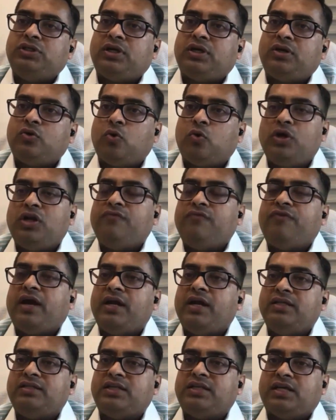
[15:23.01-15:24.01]
procedure
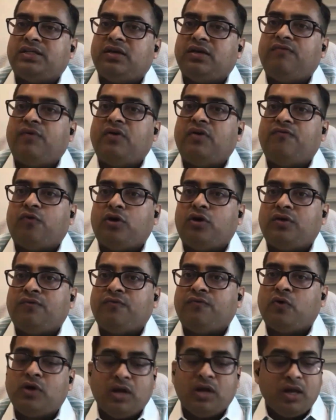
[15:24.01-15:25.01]
codified in section
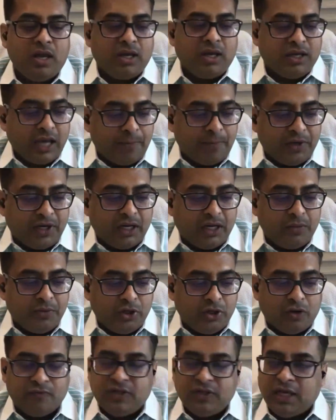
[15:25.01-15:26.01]
144
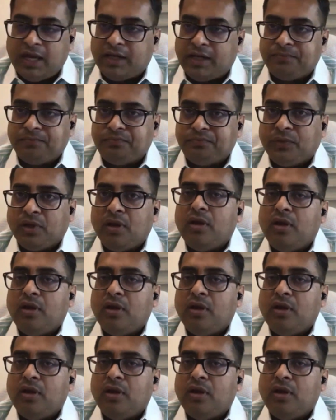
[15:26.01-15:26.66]
capital B of the Act.